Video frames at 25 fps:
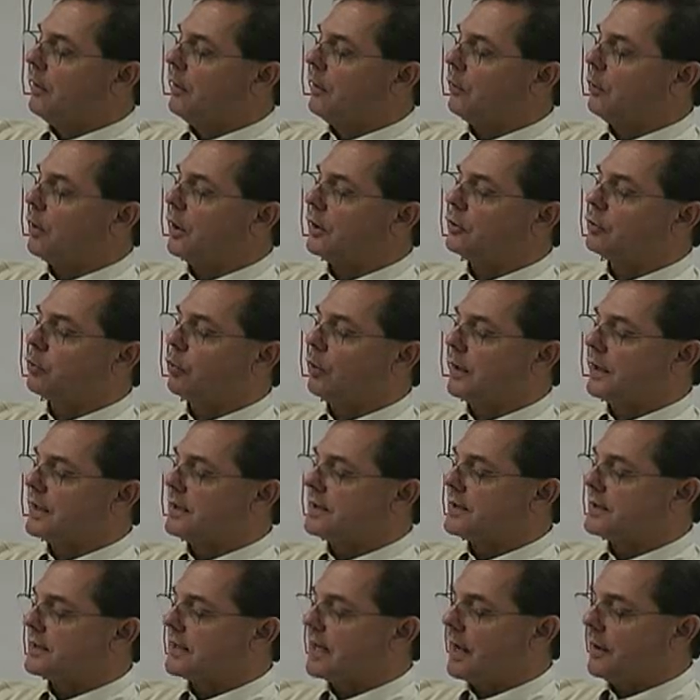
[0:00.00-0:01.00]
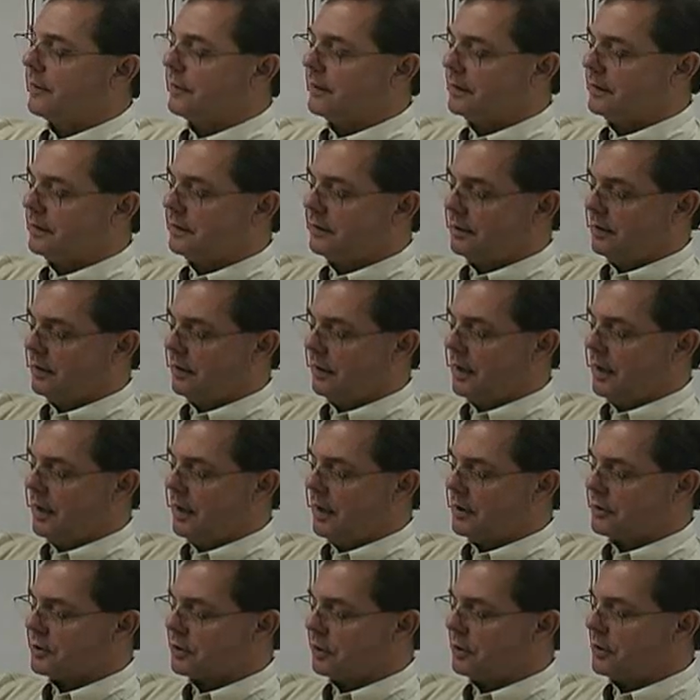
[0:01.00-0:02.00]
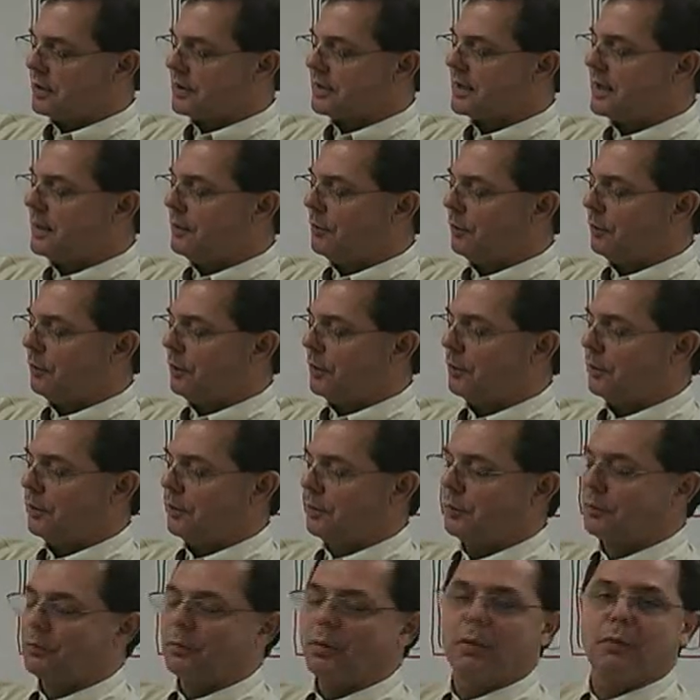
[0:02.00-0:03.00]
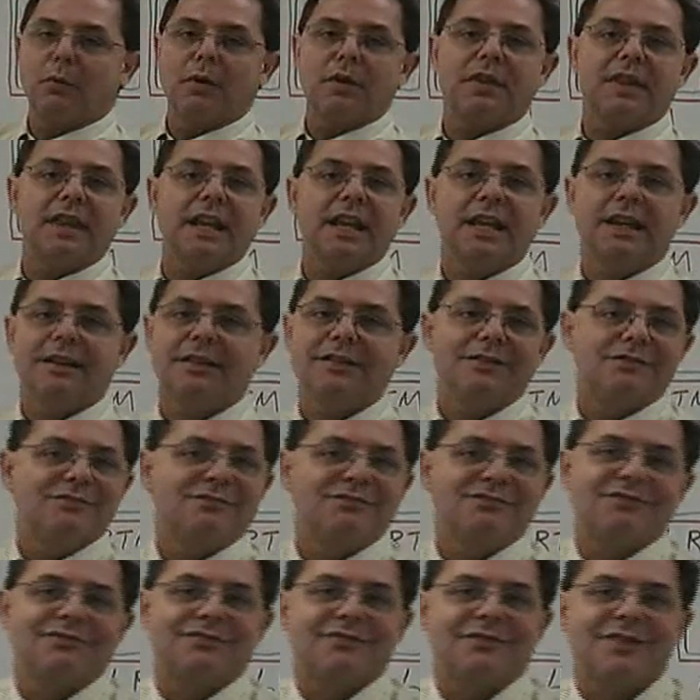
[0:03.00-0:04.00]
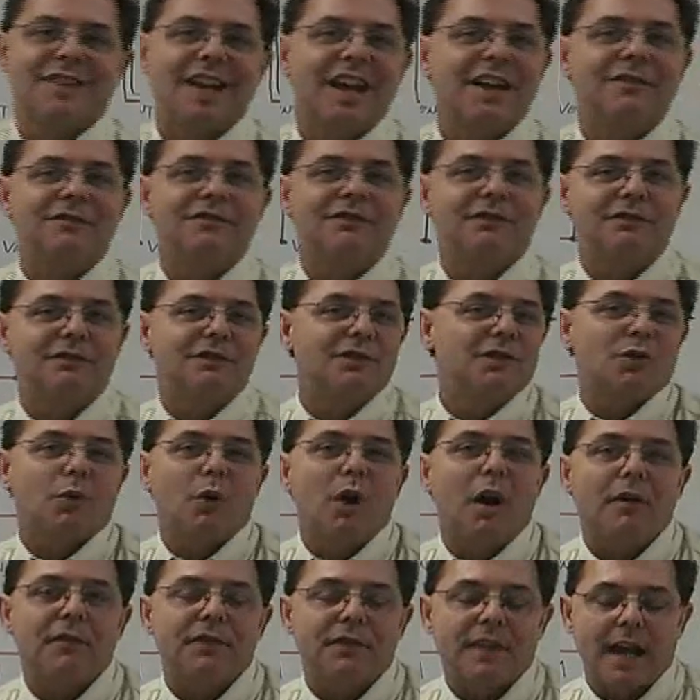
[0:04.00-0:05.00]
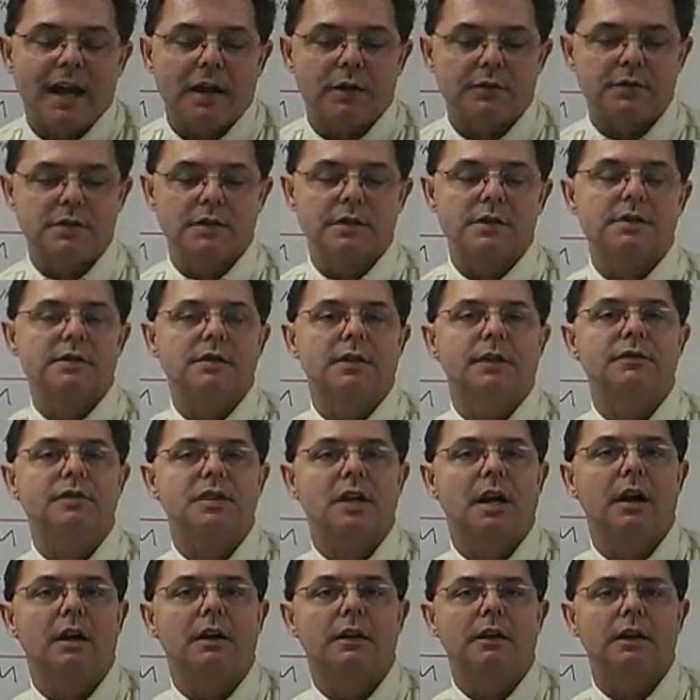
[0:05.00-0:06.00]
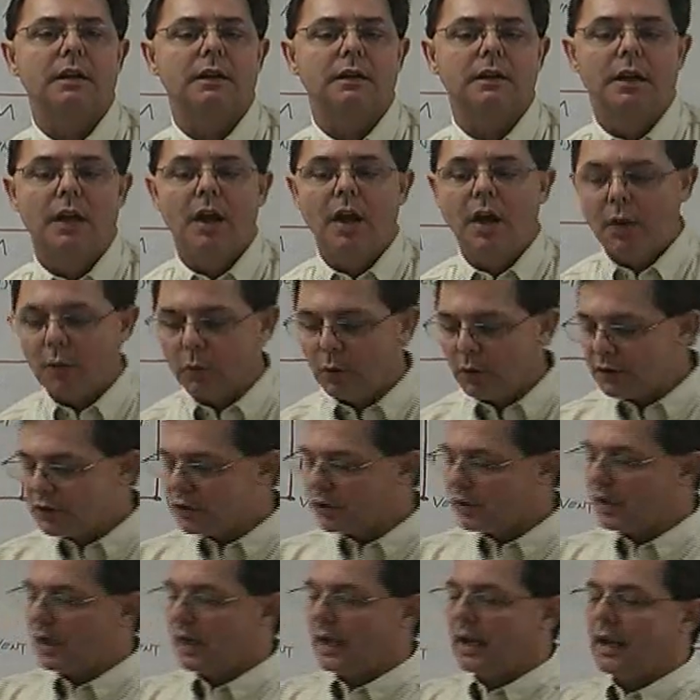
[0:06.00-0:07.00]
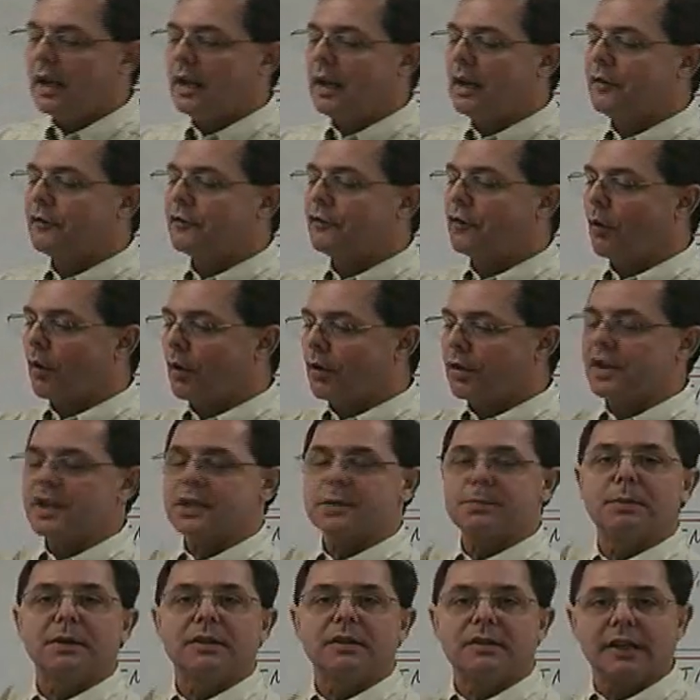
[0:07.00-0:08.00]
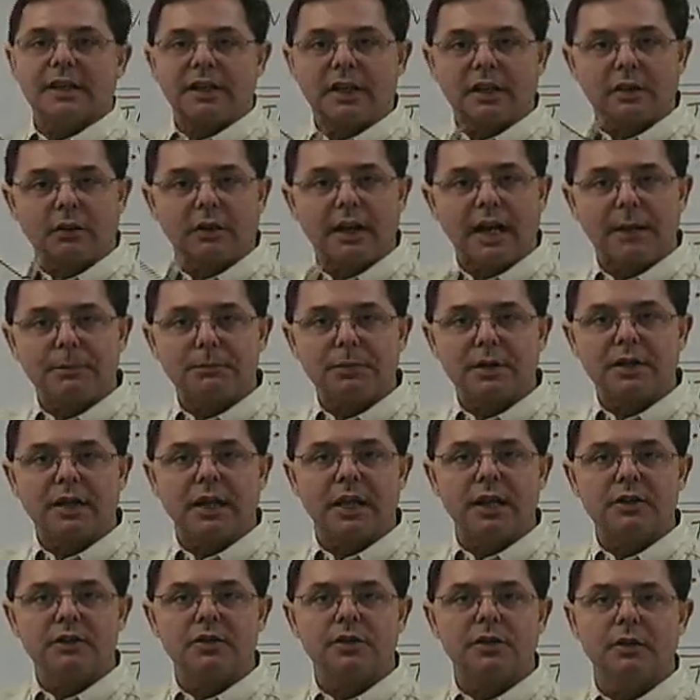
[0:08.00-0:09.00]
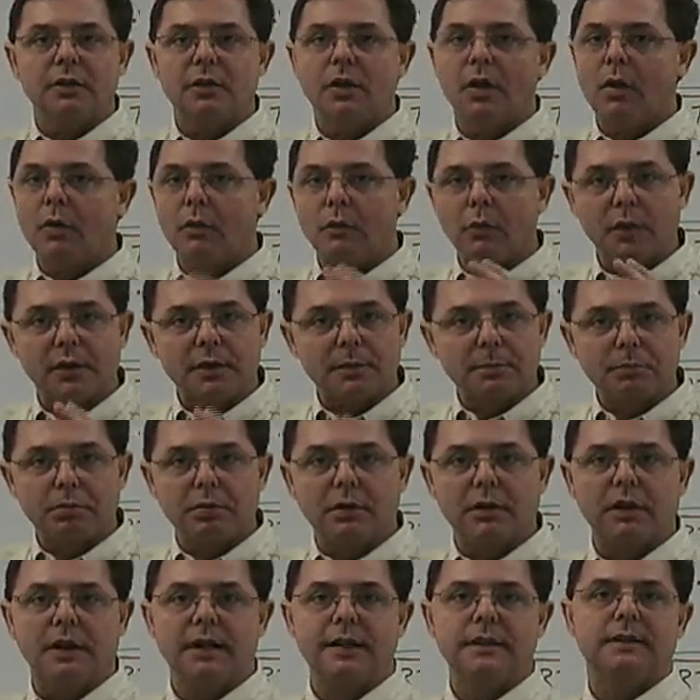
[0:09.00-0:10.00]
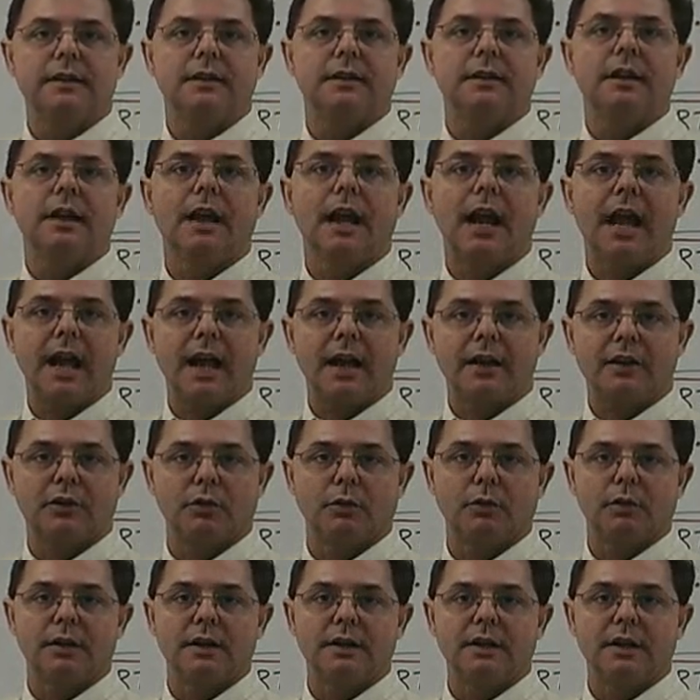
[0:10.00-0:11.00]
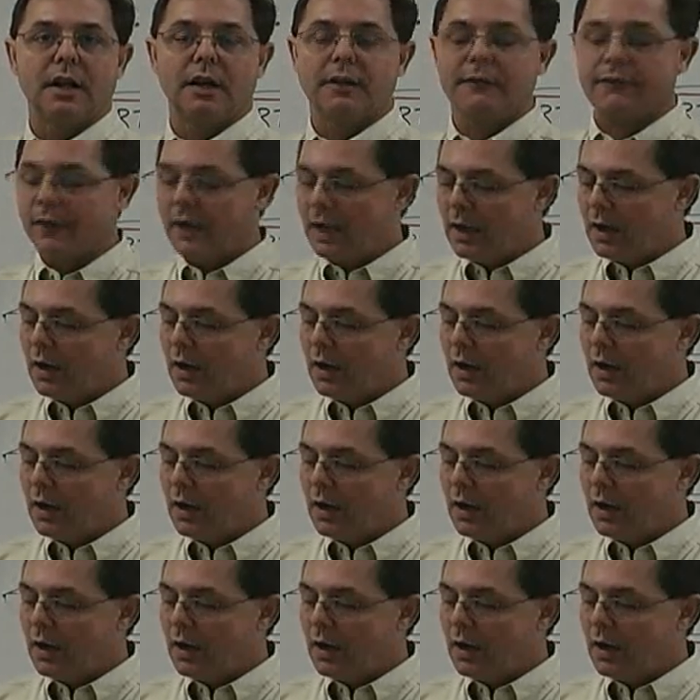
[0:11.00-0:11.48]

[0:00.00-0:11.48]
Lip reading: 127. So you see, we're within 10, 12 thousandths of target, which for this particular application was plenty accurate enough.